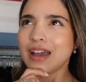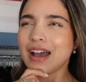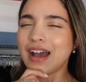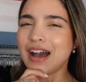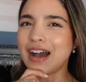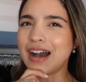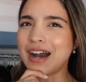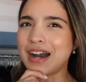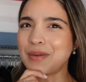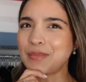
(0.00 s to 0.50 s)

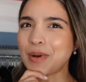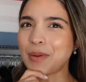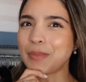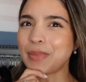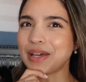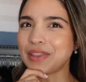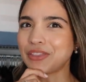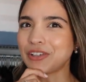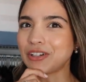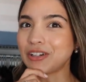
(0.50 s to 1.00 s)

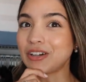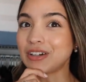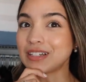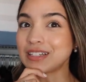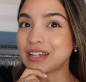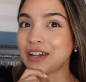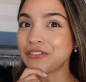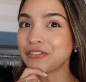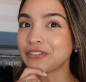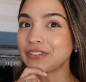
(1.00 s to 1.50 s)
But there are
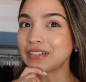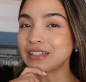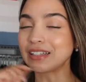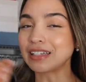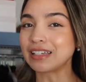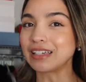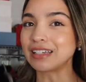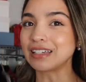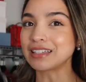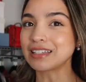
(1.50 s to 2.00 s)

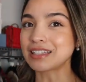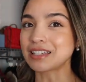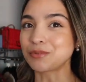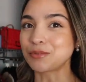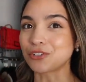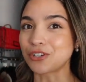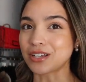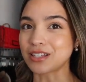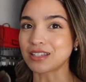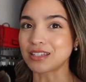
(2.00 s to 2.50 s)
definitely some
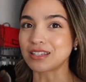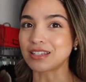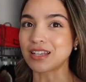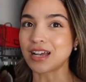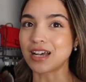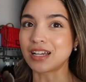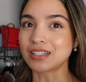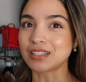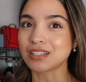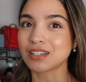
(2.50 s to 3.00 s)
dresses
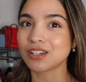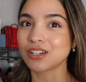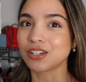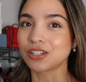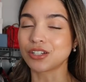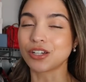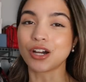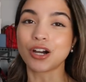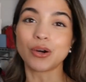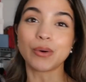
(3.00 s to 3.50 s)
that
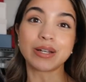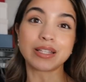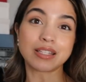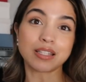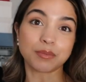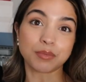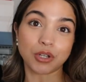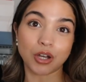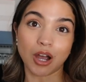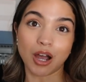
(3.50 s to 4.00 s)
could go and
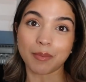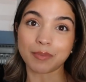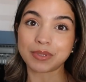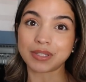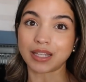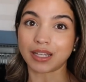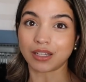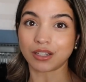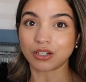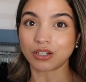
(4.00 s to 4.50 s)
some tops
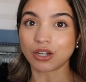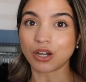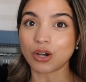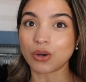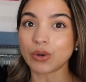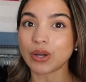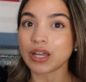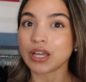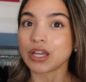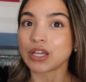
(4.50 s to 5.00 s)
that could go.